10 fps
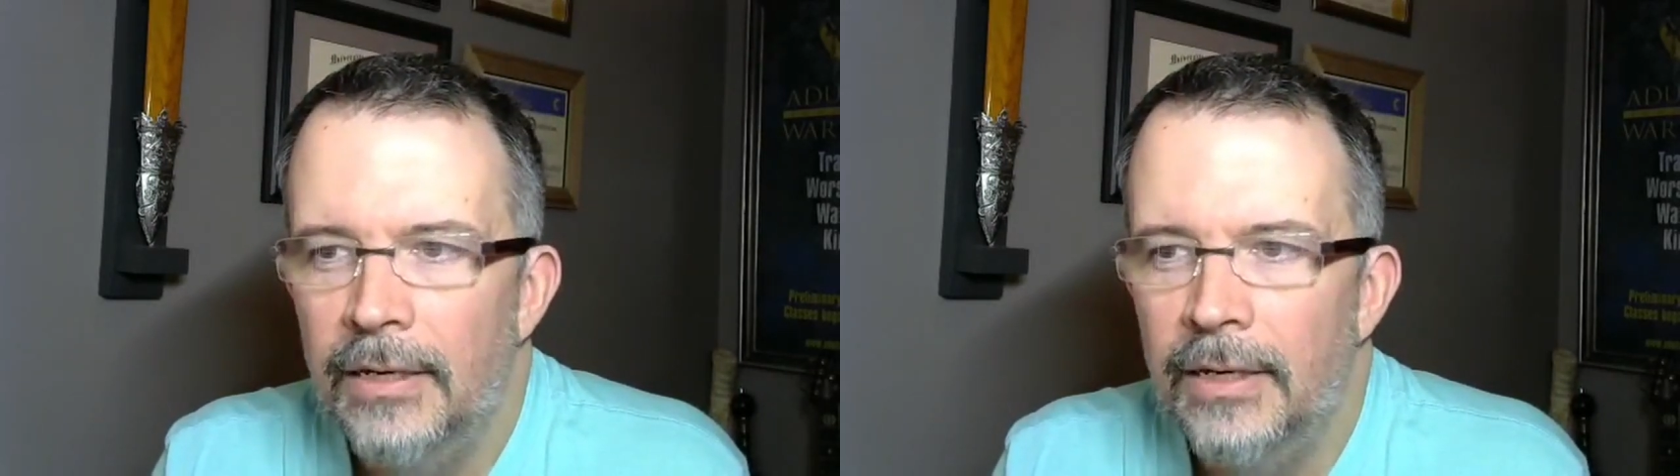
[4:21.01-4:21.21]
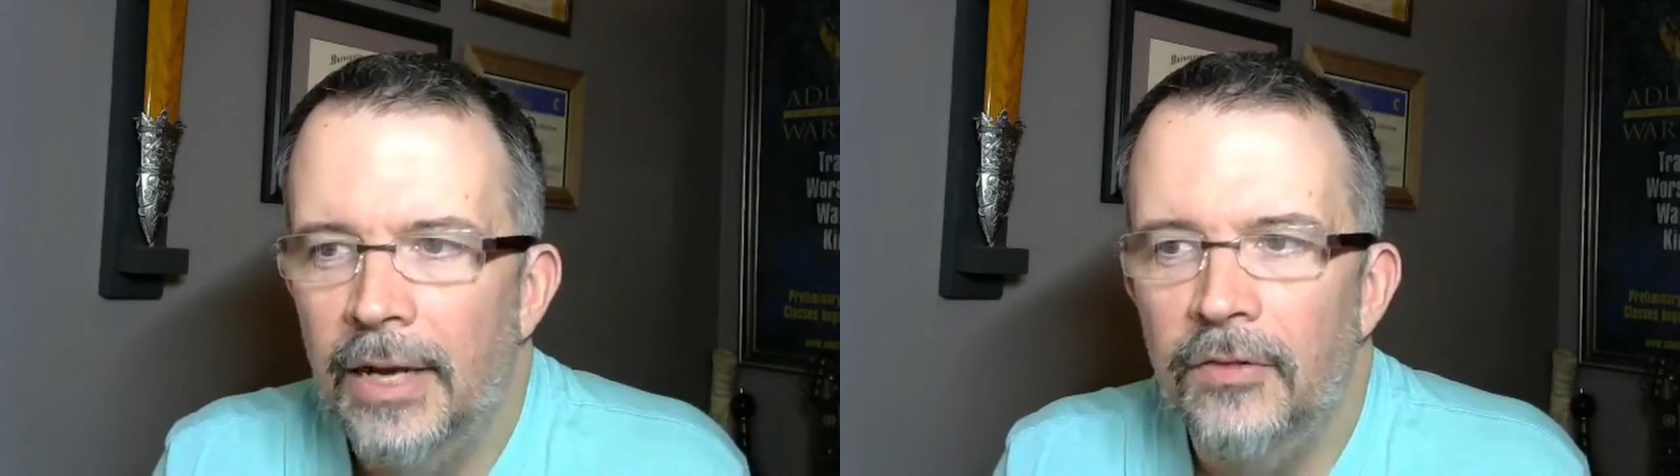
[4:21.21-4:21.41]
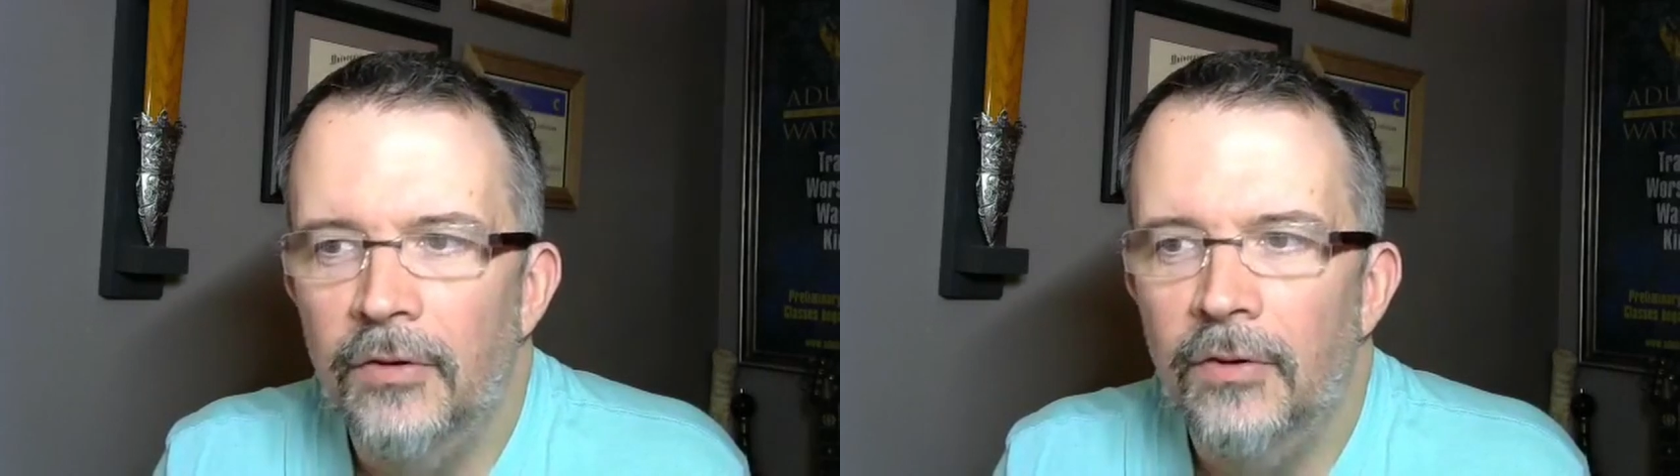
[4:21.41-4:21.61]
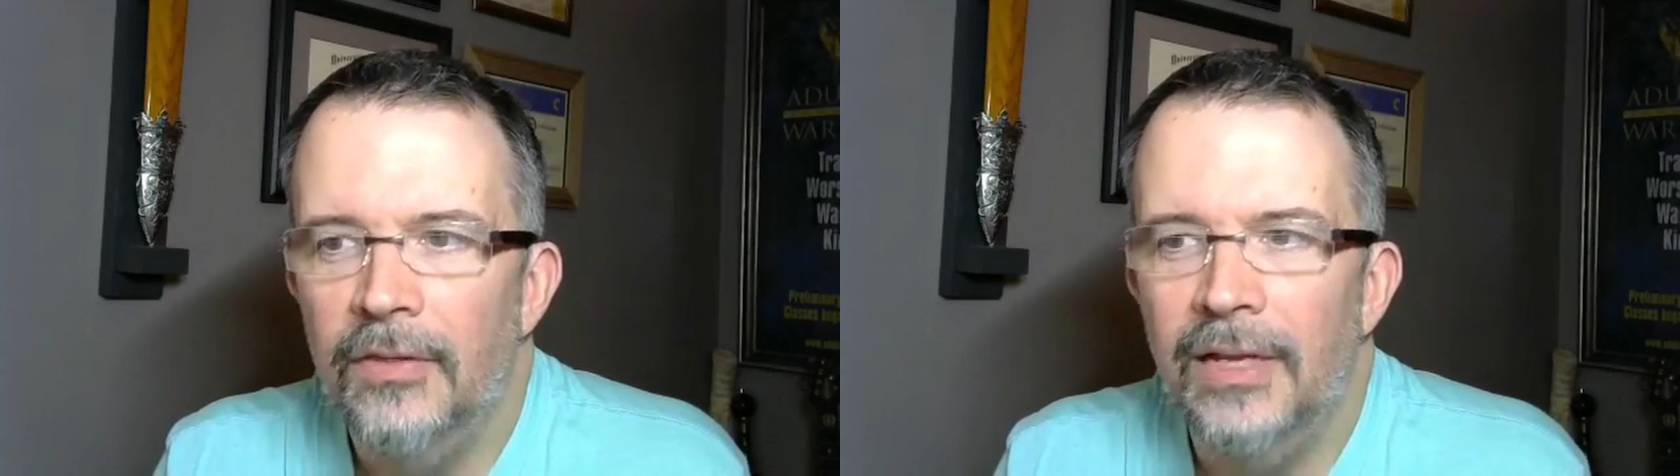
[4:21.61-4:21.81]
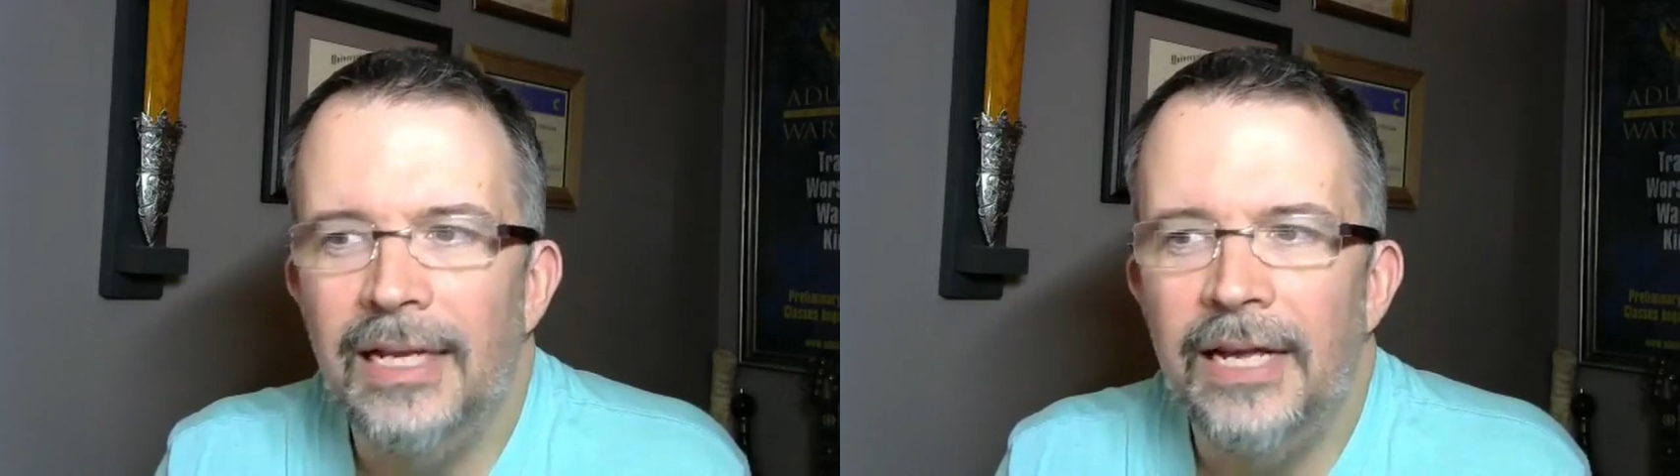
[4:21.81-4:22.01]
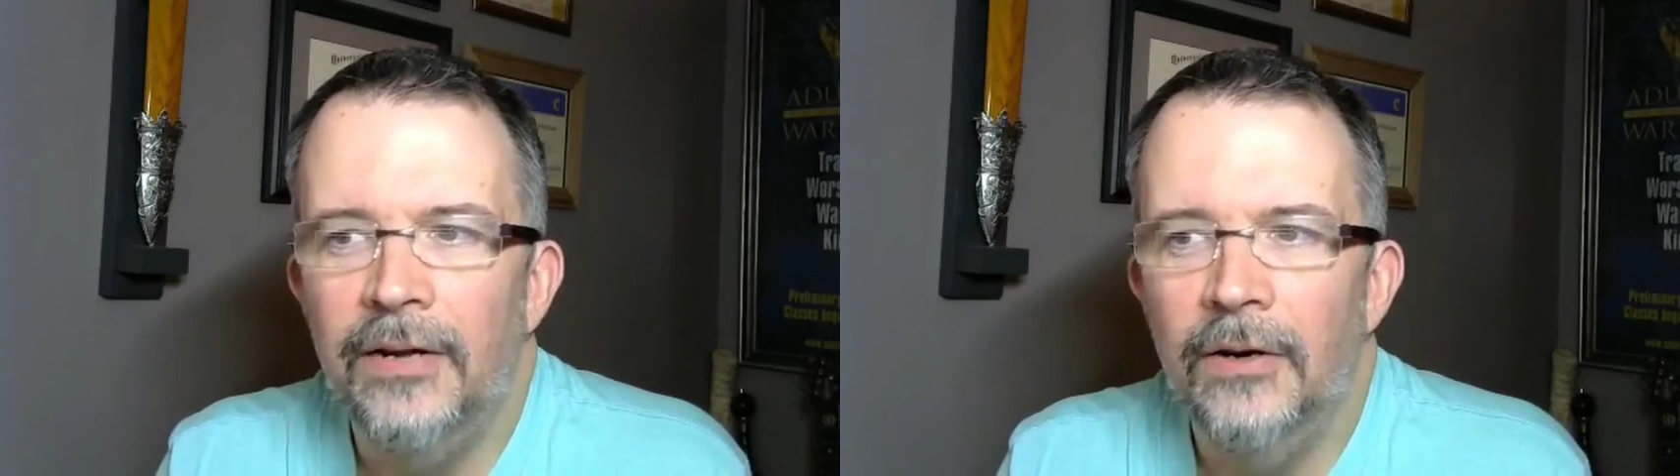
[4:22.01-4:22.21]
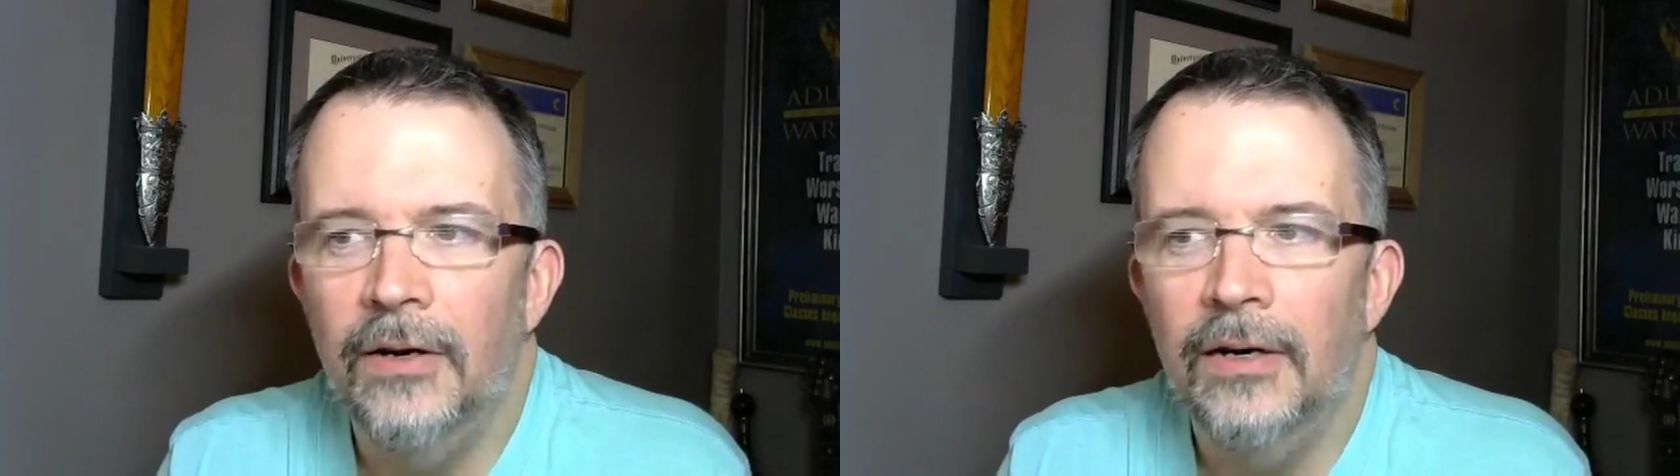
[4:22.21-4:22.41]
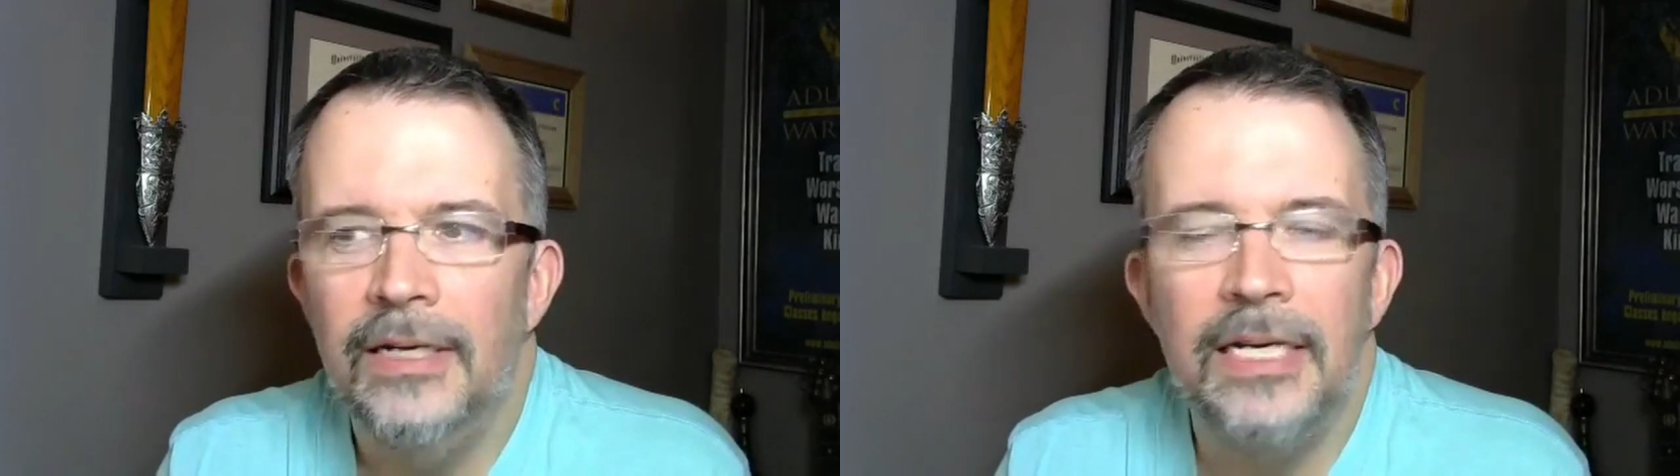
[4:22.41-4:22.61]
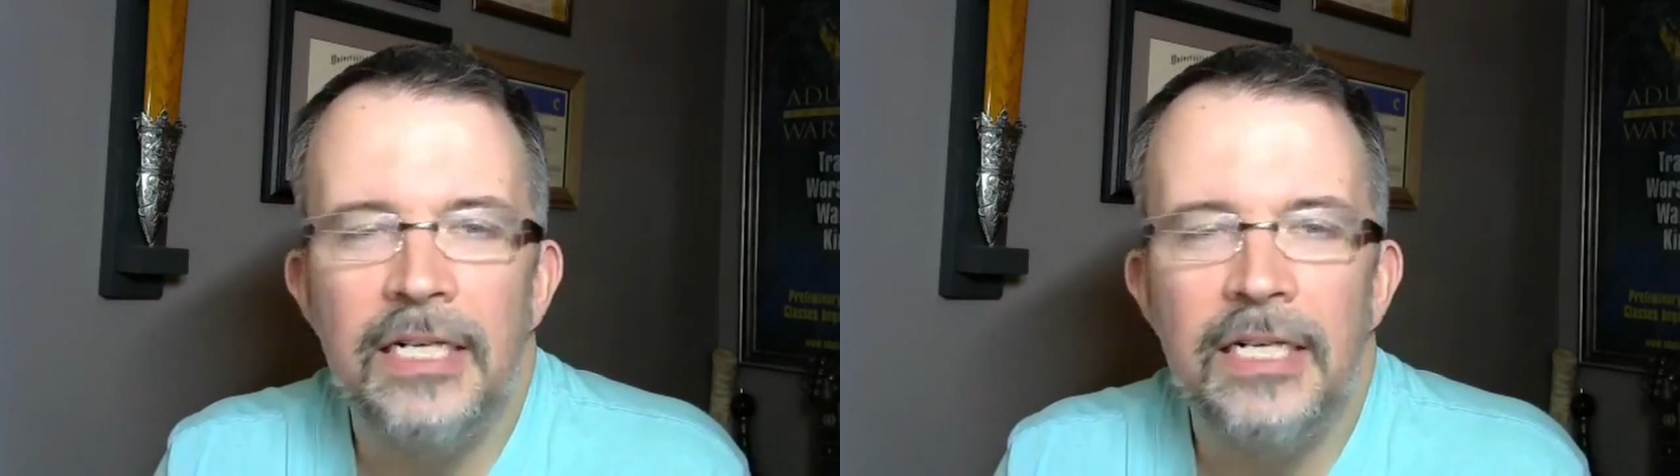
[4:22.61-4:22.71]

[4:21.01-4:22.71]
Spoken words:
neither the later